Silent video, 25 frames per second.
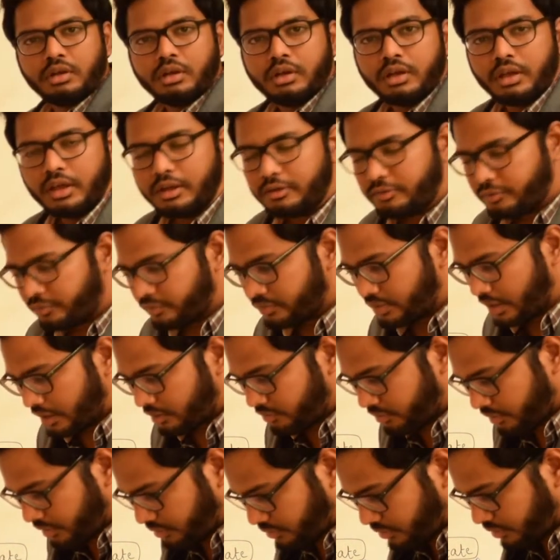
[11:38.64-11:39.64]
if the
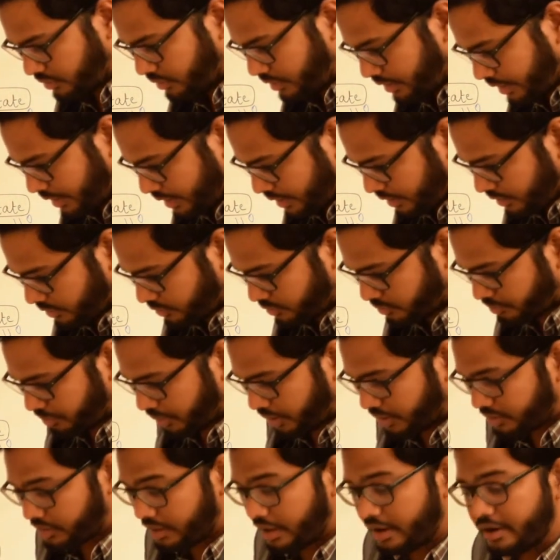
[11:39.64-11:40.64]
question is
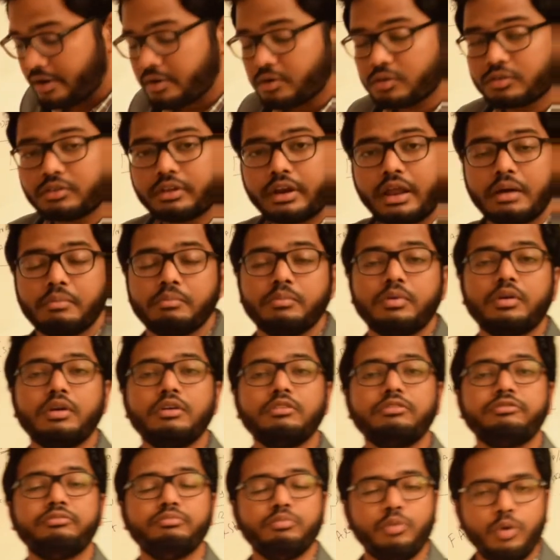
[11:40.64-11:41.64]
pertaining to the number
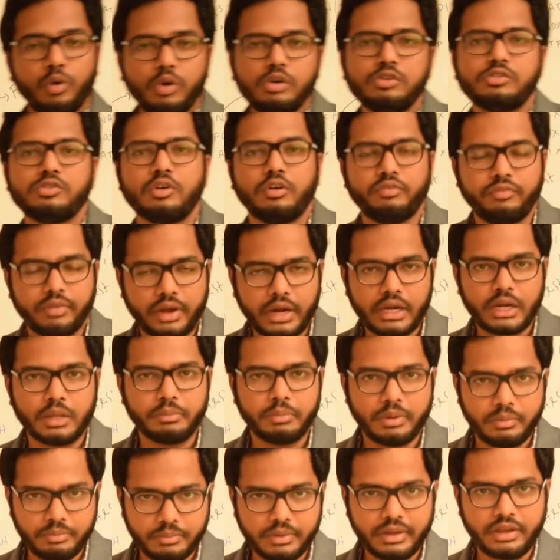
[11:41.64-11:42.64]
of moles of
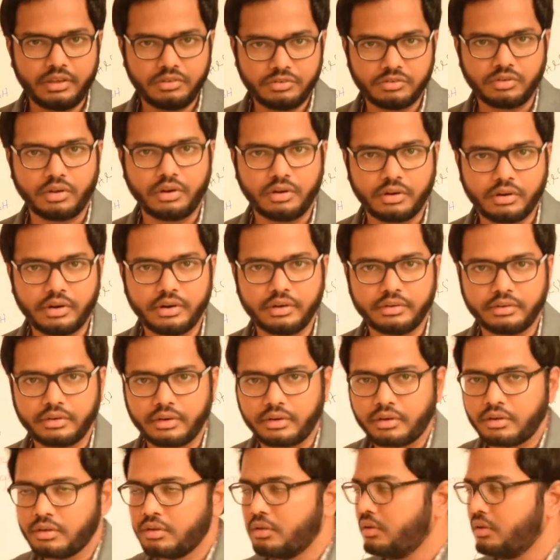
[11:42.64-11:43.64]
ATP being generated,